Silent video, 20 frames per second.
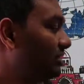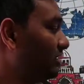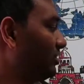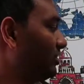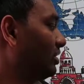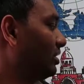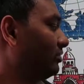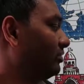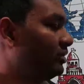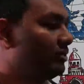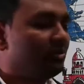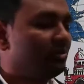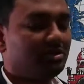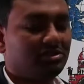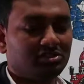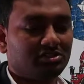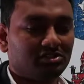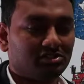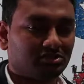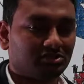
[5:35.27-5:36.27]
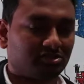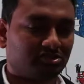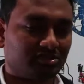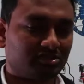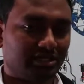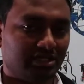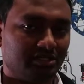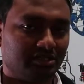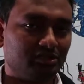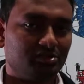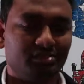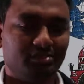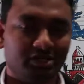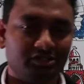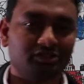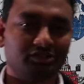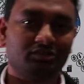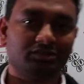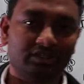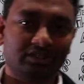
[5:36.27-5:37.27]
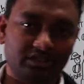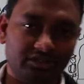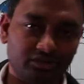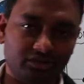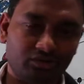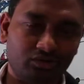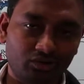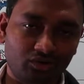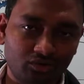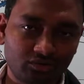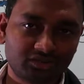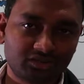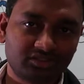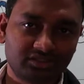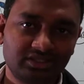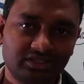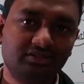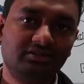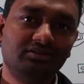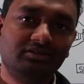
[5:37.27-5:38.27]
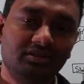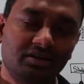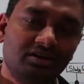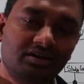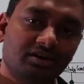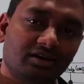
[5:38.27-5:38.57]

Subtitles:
you have to go to Engineers Australia to make sure that your course still